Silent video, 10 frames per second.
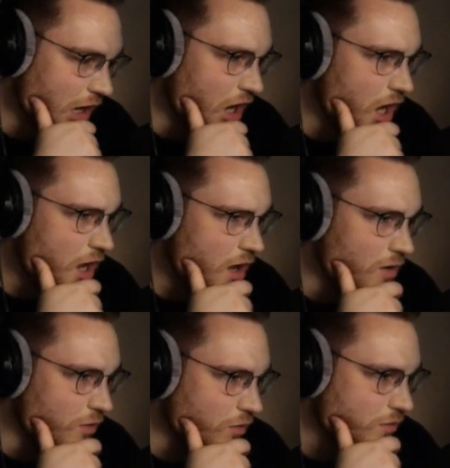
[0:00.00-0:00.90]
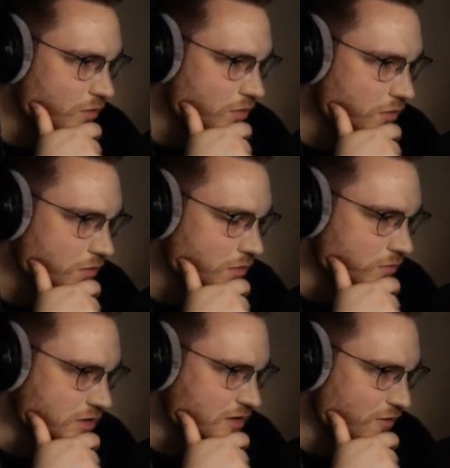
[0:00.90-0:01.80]
Oh!
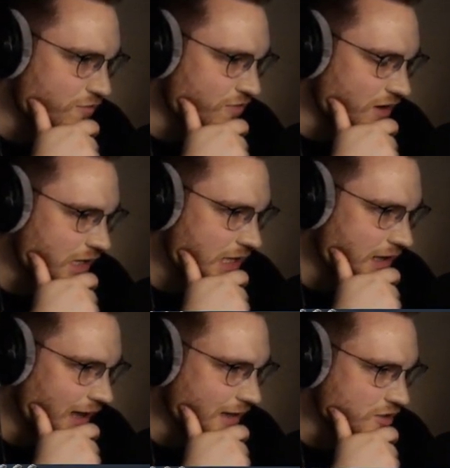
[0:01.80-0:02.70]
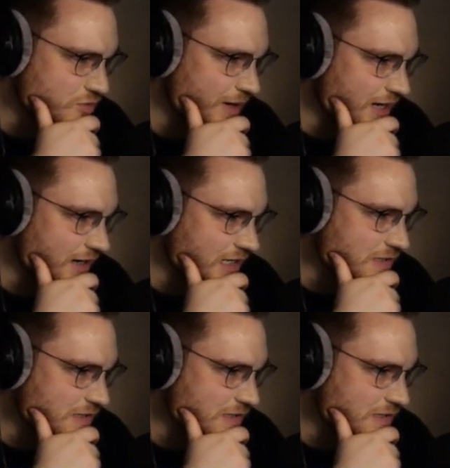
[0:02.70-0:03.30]
What the fuck? I got you baited.